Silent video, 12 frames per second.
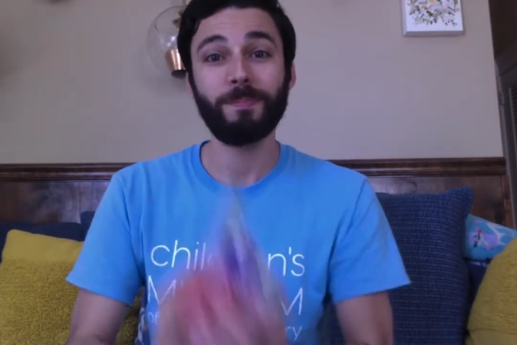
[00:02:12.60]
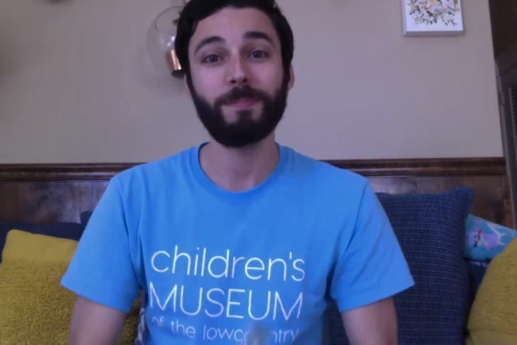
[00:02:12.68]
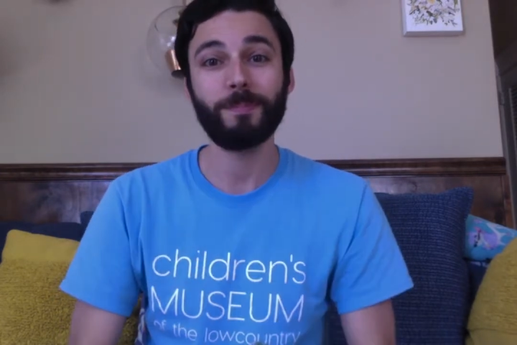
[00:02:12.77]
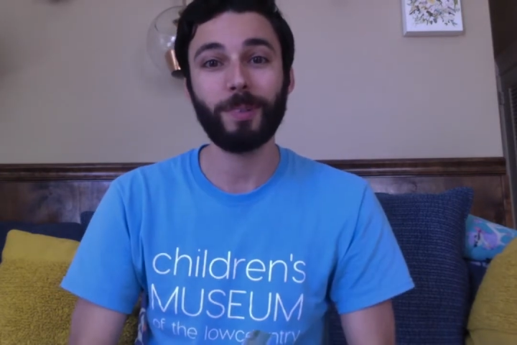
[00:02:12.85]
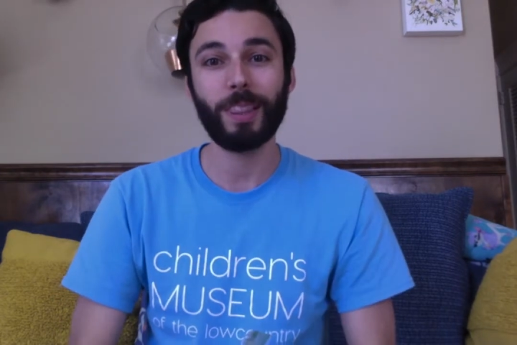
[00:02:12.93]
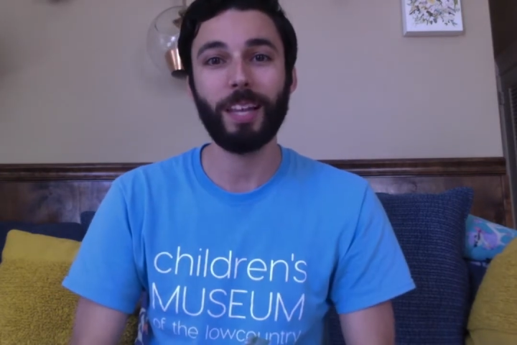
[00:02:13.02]

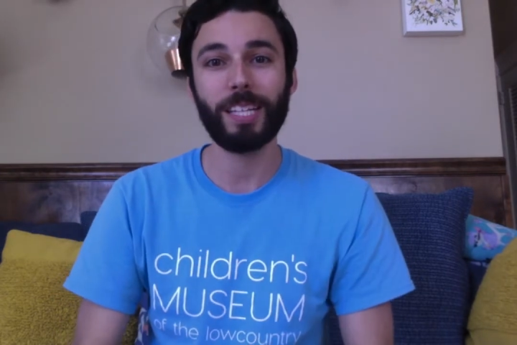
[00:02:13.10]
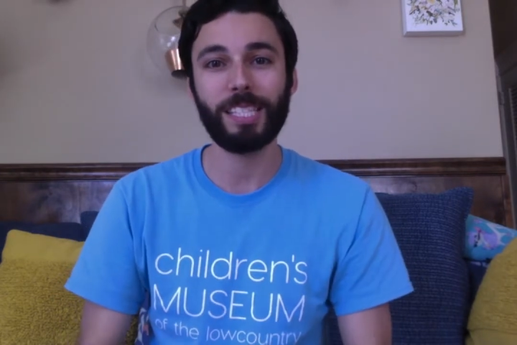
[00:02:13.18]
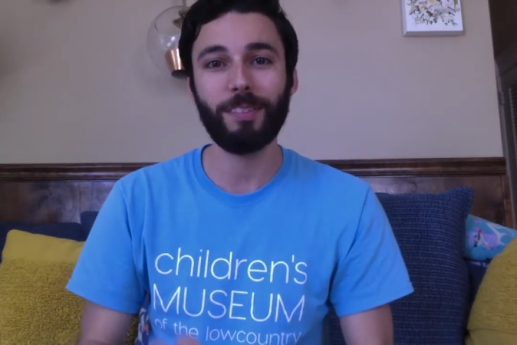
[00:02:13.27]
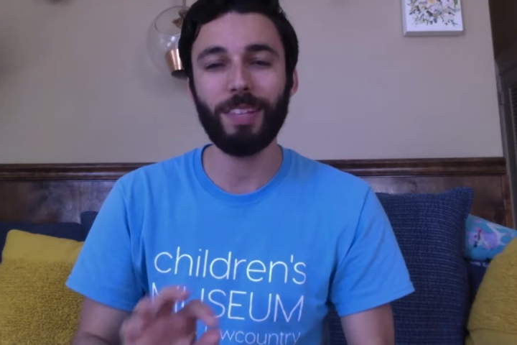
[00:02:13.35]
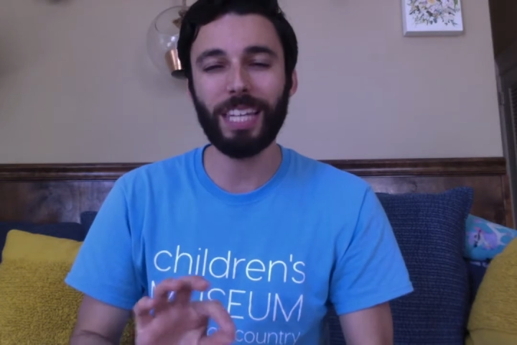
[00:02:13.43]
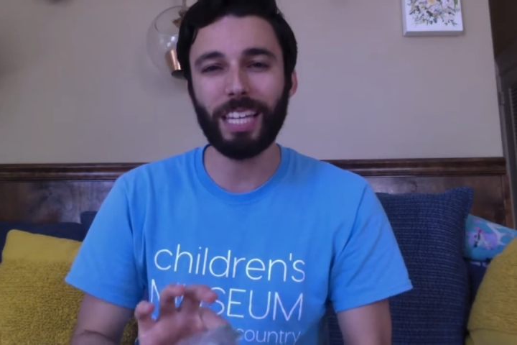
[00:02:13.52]
with lots of
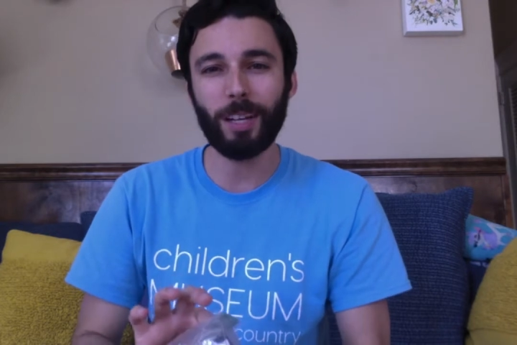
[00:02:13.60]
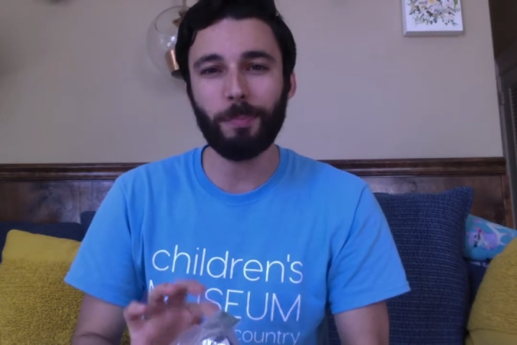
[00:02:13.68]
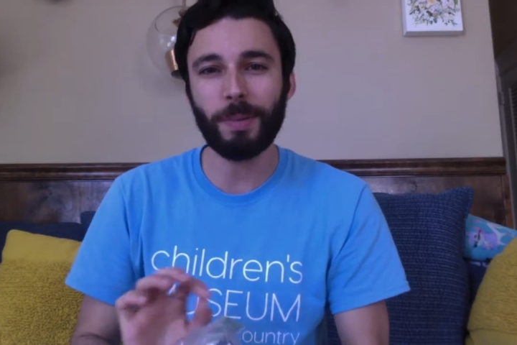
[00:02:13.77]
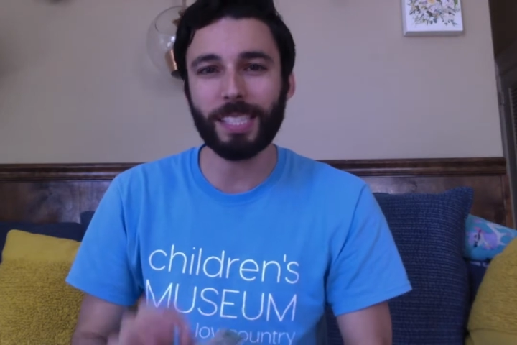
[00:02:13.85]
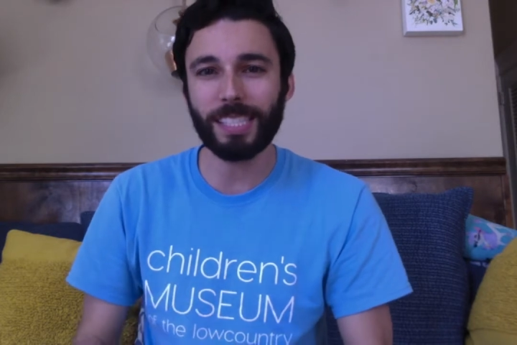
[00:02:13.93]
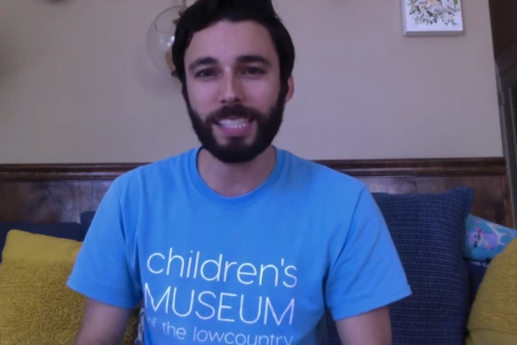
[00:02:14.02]
little
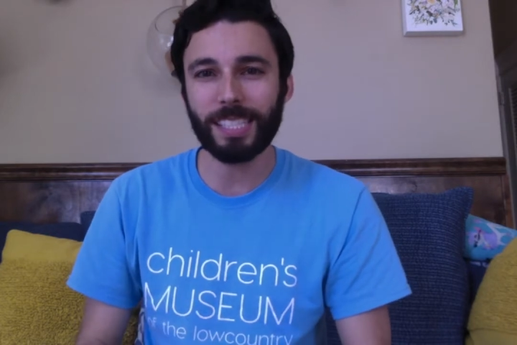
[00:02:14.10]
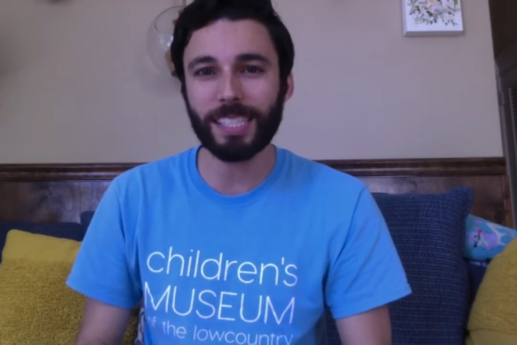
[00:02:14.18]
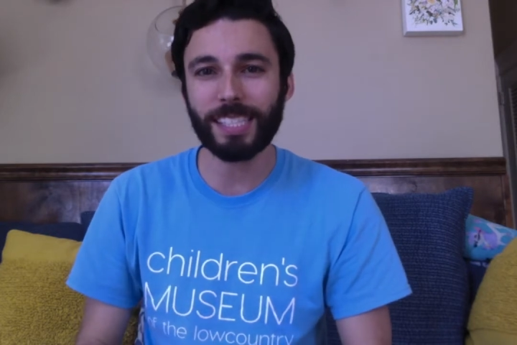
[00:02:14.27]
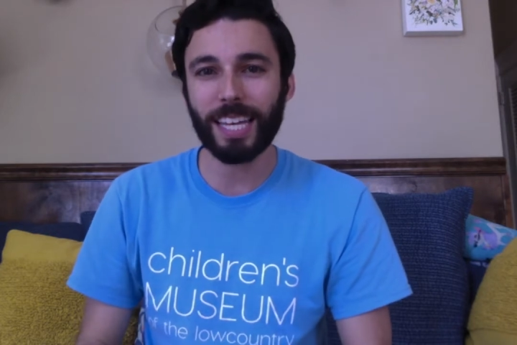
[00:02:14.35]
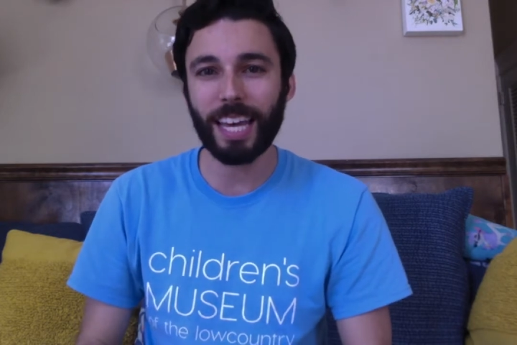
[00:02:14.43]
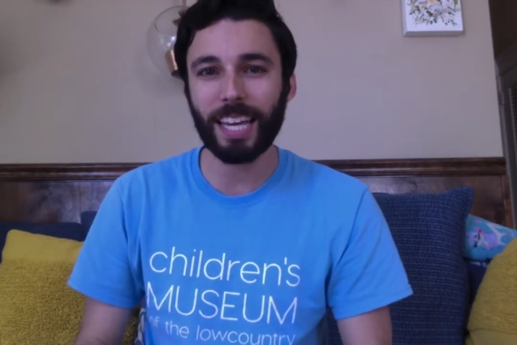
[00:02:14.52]
pieces
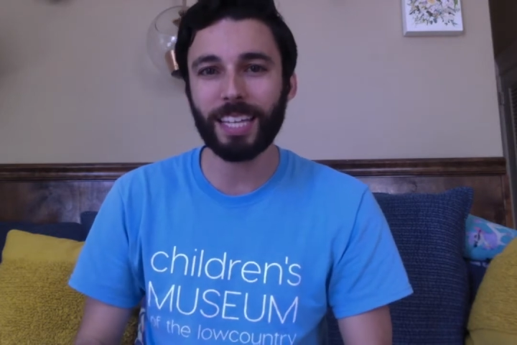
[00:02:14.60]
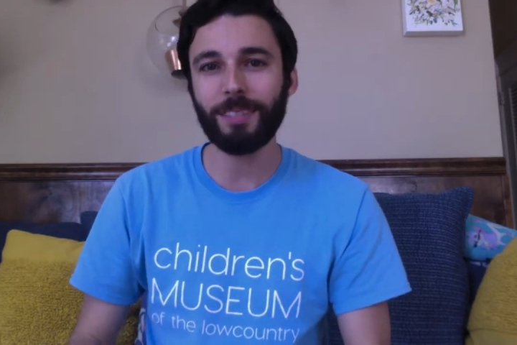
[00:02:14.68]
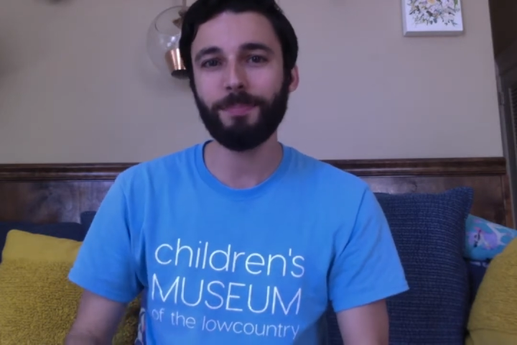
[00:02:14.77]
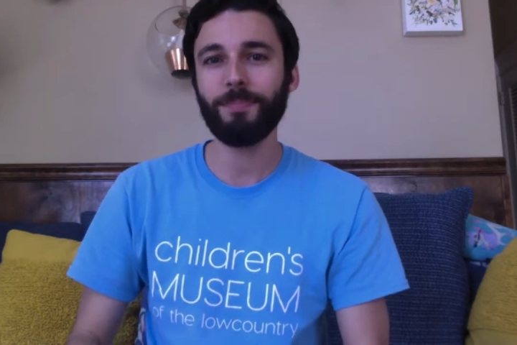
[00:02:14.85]
inside.